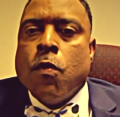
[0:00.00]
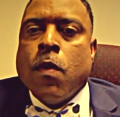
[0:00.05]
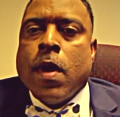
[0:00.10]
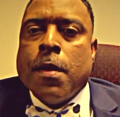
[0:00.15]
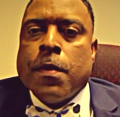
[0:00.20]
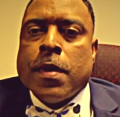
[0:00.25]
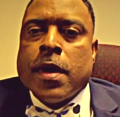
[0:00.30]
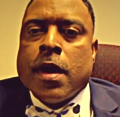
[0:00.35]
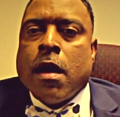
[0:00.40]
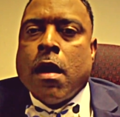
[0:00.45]

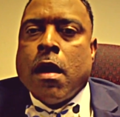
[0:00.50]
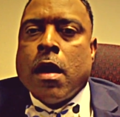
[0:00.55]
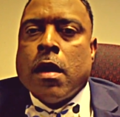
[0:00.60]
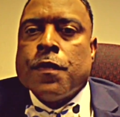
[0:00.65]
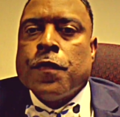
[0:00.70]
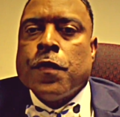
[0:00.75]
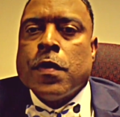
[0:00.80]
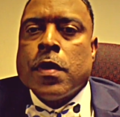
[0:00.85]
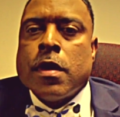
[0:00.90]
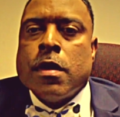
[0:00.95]
why would I
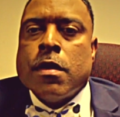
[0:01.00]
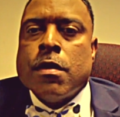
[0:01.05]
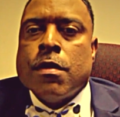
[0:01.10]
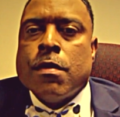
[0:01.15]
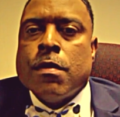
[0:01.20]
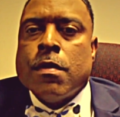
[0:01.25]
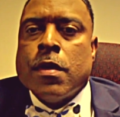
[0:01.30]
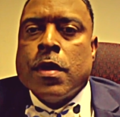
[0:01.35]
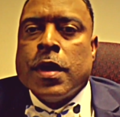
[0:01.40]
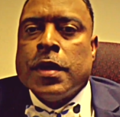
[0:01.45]
offer
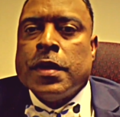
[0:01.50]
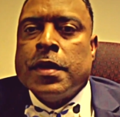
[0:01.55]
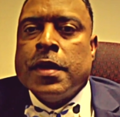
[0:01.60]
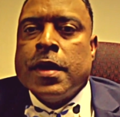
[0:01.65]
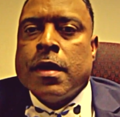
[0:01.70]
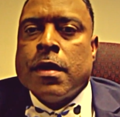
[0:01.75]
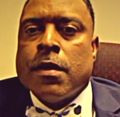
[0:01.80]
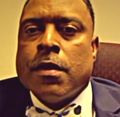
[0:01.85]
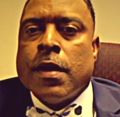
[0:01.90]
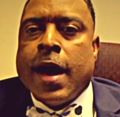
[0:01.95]
you a
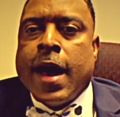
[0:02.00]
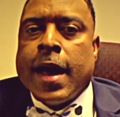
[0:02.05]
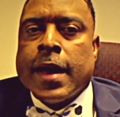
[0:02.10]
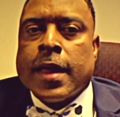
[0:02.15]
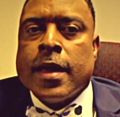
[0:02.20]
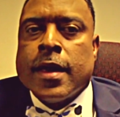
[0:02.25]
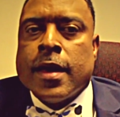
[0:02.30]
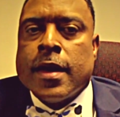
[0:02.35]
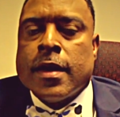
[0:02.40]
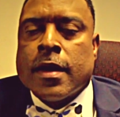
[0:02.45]
deal? I
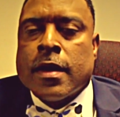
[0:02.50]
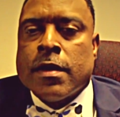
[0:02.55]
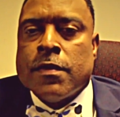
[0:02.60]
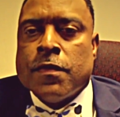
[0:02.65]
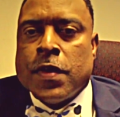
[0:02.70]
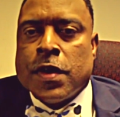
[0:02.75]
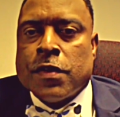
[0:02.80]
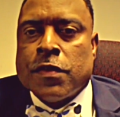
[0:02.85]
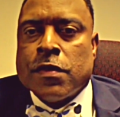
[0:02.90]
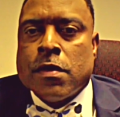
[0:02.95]
can get a
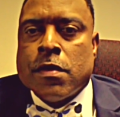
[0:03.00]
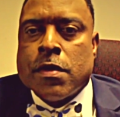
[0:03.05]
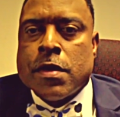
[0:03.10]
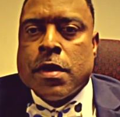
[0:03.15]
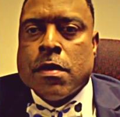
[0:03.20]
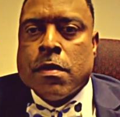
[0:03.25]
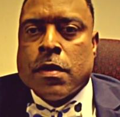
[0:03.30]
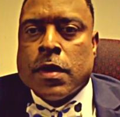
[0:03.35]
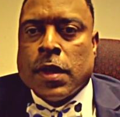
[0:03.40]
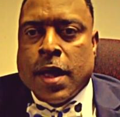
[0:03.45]
conviction on
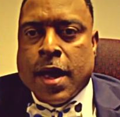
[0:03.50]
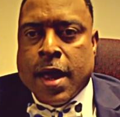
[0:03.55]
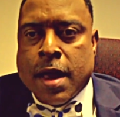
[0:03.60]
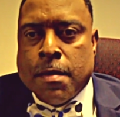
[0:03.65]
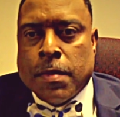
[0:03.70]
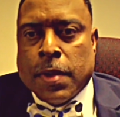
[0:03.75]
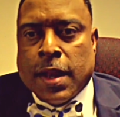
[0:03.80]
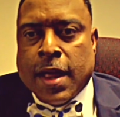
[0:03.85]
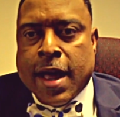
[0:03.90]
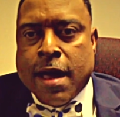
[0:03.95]
your
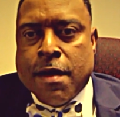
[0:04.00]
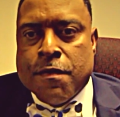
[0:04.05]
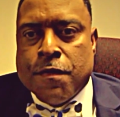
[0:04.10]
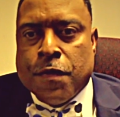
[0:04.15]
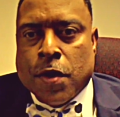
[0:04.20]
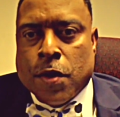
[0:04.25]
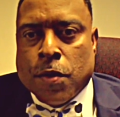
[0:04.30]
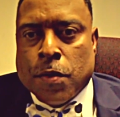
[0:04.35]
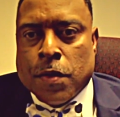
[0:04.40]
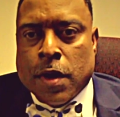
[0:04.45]
client
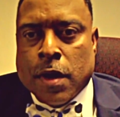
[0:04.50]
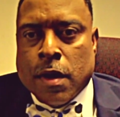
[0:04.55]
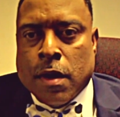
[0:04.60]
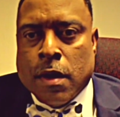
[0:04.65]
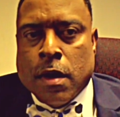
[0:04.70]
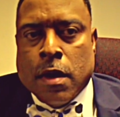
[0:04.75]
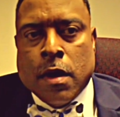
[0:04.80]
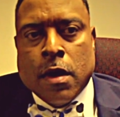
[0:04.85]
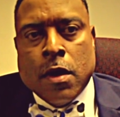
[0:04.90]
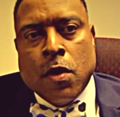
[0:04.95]
blindfolded.
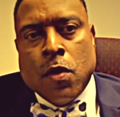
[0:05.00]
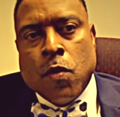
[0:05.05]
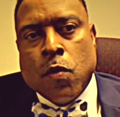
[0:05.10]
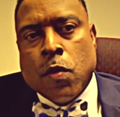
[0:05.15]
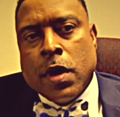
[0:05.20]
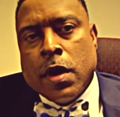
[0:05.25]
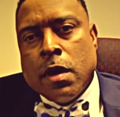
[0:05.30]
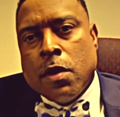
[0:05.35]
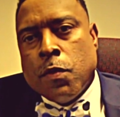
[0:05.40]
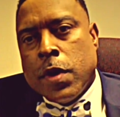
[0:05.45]

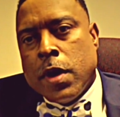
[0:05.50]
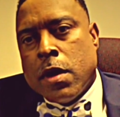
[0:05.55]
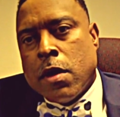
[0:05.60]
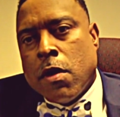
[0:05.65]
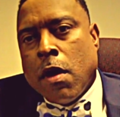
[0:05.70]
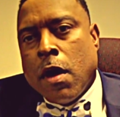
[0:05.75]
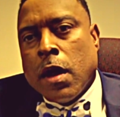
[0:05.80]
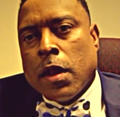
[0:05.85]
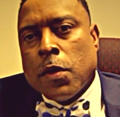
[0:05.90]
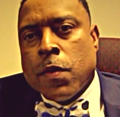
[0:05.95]
Well, we
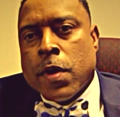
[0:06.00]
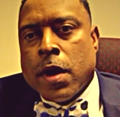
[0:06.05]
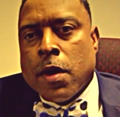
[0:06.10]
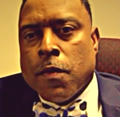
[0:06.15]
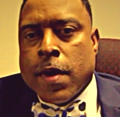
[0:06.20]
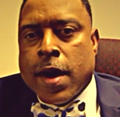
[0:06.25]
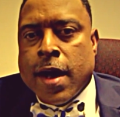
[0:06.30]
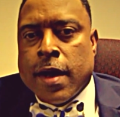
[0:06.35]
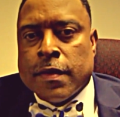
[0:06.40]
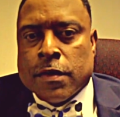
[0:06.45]
go all the way
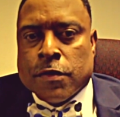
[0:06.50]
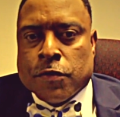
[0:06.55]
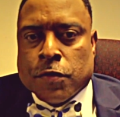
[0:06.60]
around the